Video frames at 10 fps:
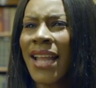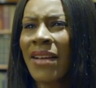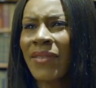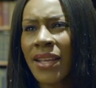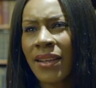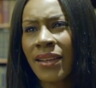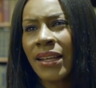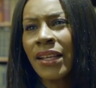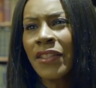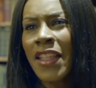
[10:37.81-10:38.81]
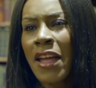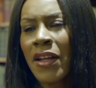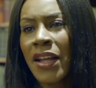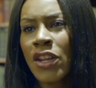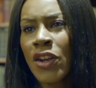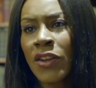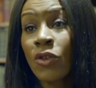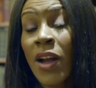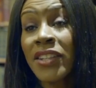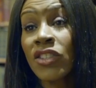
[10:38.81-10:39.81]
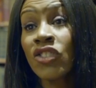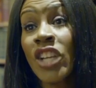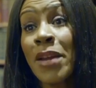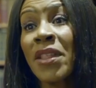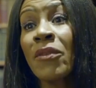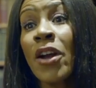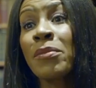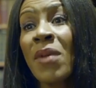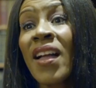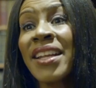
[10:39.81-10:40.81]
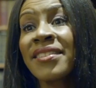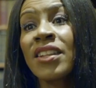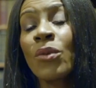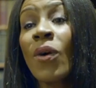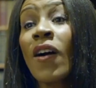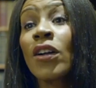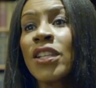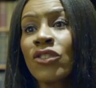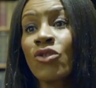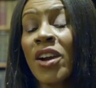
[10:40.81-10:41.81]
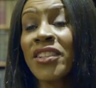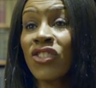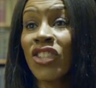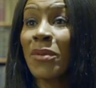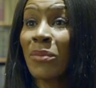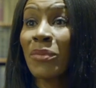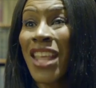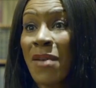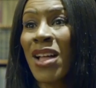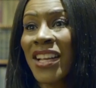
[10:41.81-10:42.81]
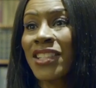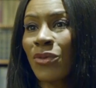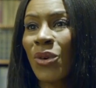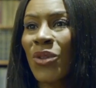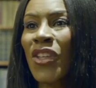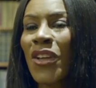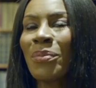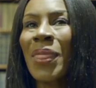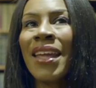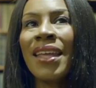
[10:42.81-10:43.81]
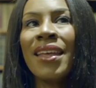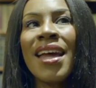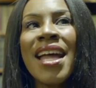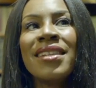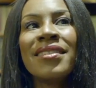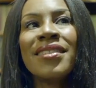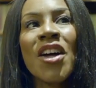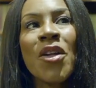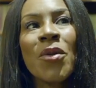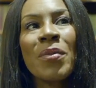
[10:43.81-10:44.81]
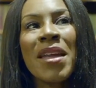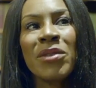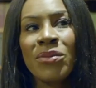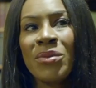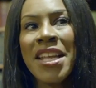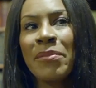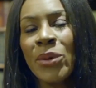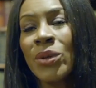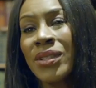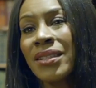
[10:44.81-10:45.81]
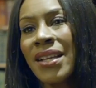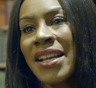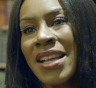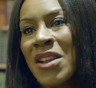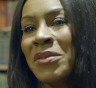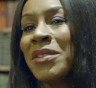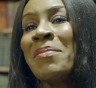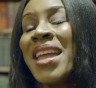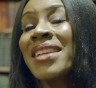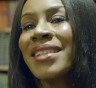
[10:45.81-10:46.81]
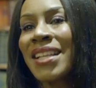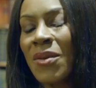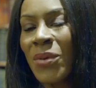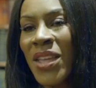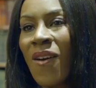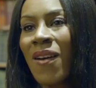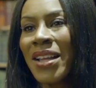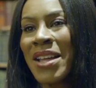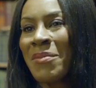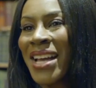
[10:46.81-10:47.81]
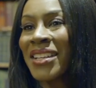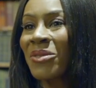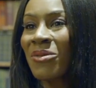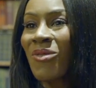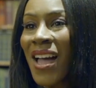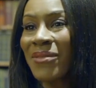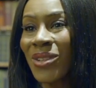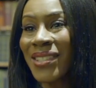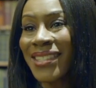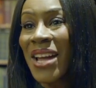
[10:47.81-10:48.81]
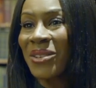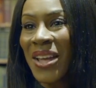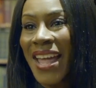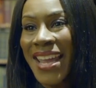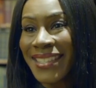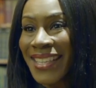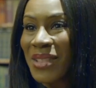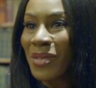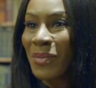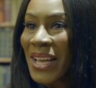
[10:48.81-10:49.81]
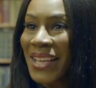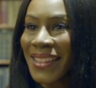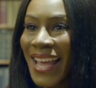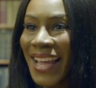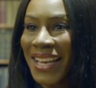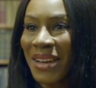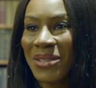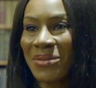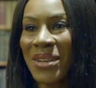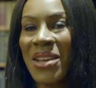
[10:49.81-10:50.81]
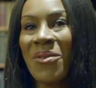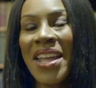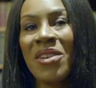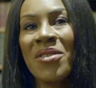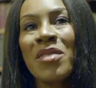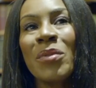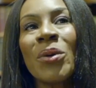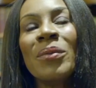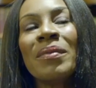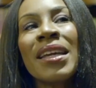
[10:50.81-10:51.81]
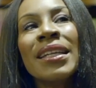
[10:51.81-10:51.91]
and having their, you know, trying to shape their own minds in a world that's trying to shape their minds for them. And so it was really important. You know, it was amazing that we got you know, Amandla arrived on set on her 18th birthday, and that was really quite incredible.